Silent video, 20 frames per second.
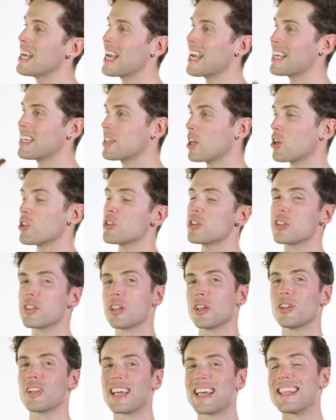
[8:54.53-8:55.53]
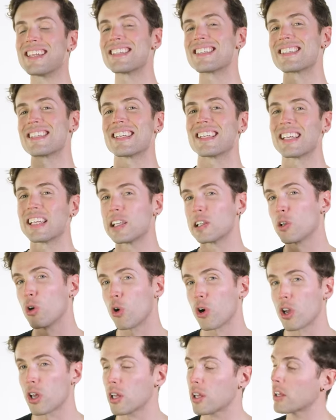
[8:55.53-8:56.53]
it does still instantly
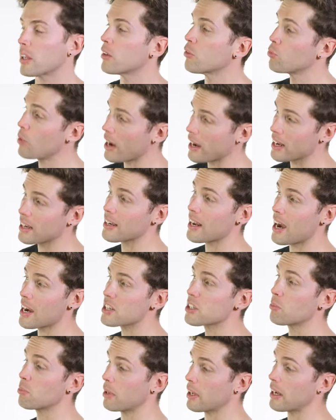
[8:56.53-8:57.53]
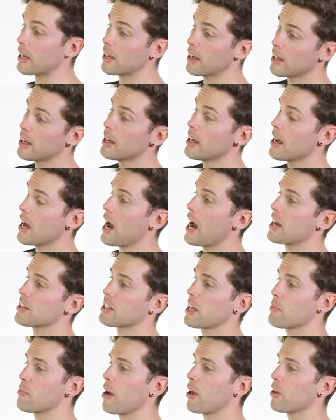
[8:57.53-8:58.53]
look recognizably as a